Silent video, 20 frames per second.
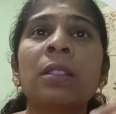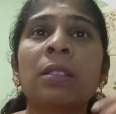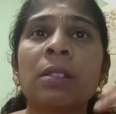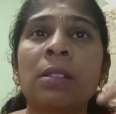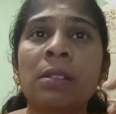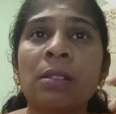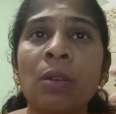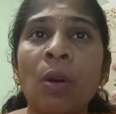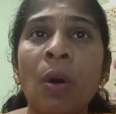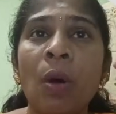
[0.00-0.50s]

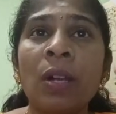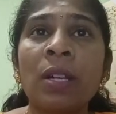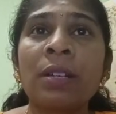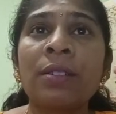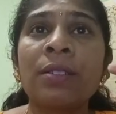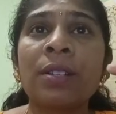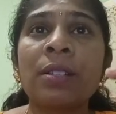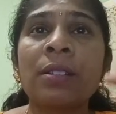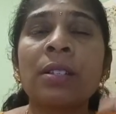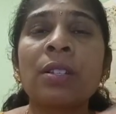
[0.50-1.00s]
The
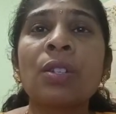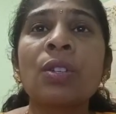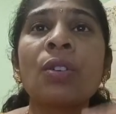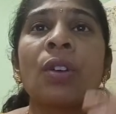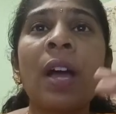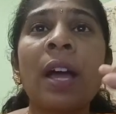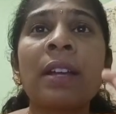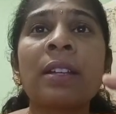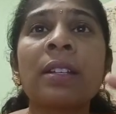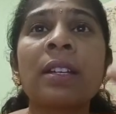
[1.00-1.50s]
solid
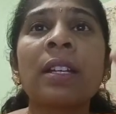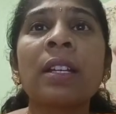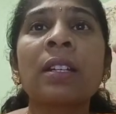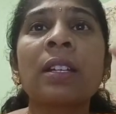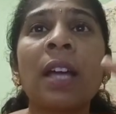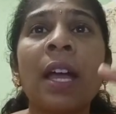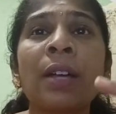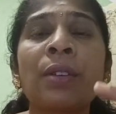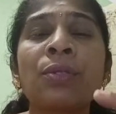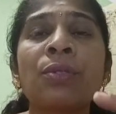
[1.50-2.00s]
residue
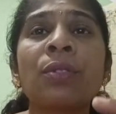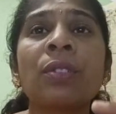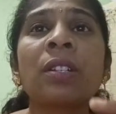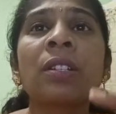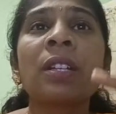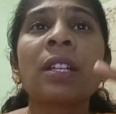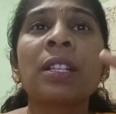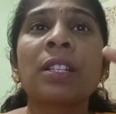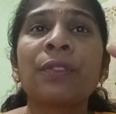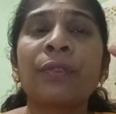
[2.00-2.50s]
containing
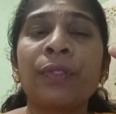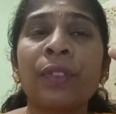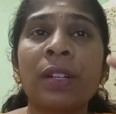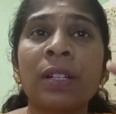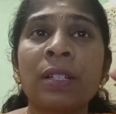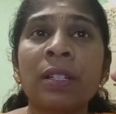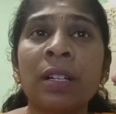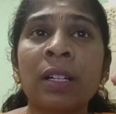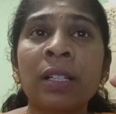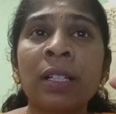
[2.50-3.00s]
diosgenin is
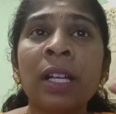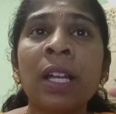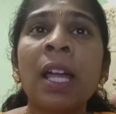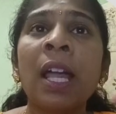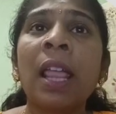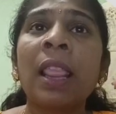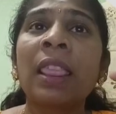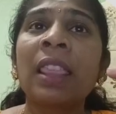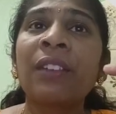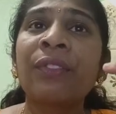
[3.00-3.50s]
filtered.
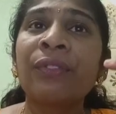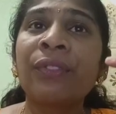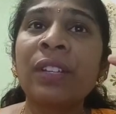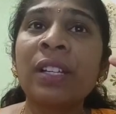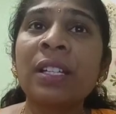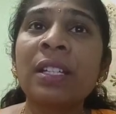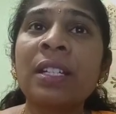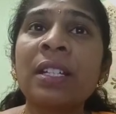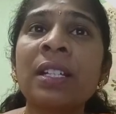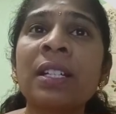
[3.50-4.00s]
The
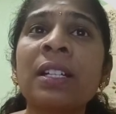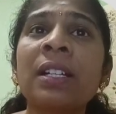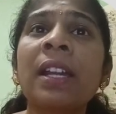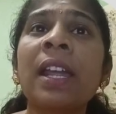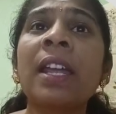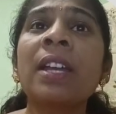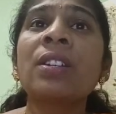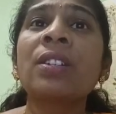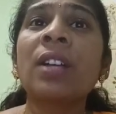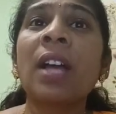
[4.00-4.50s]

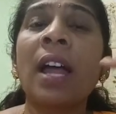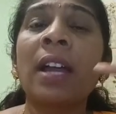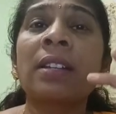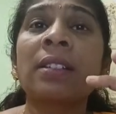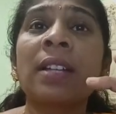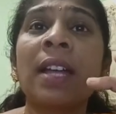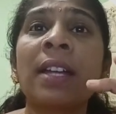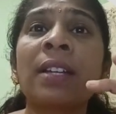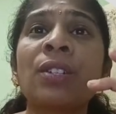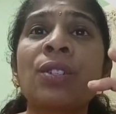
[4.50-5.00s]
filtrate
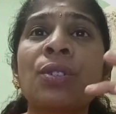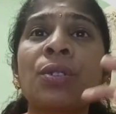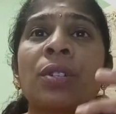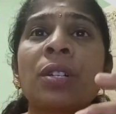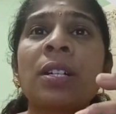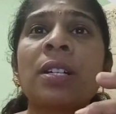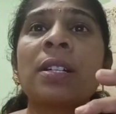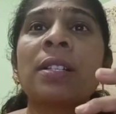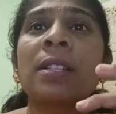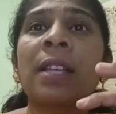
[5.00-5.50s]
contains
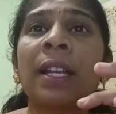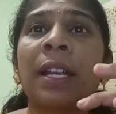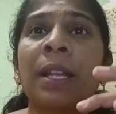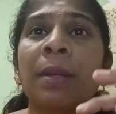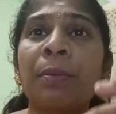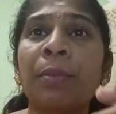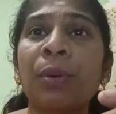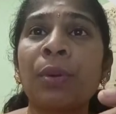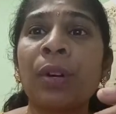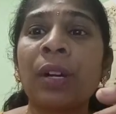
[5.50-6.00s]
sugars and
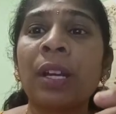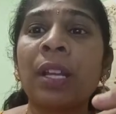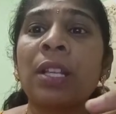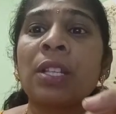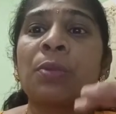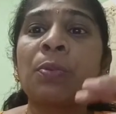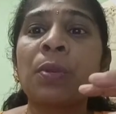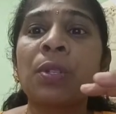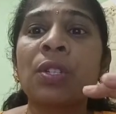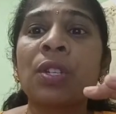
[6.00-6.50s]

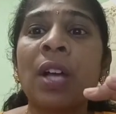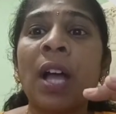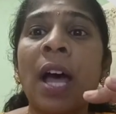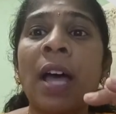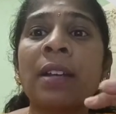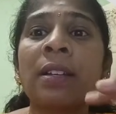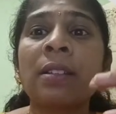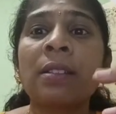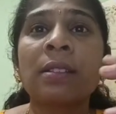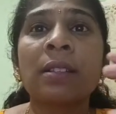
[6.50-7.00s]
impurities which
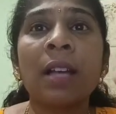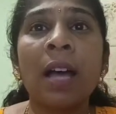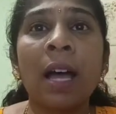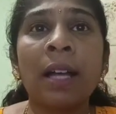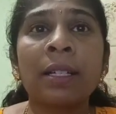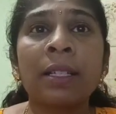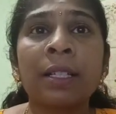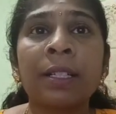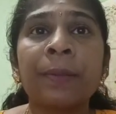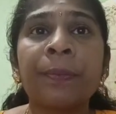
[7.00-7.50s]
are
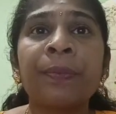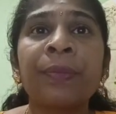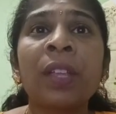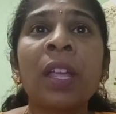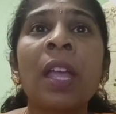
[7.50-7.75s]
discarded.